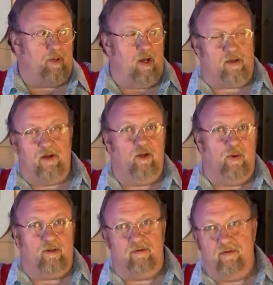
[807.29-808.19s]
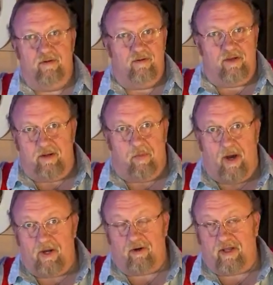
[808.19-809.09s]
not going to do it in a
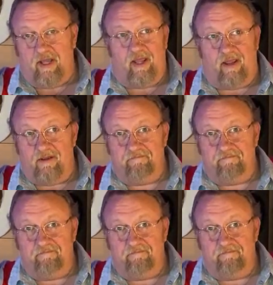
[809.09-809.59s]
minor key.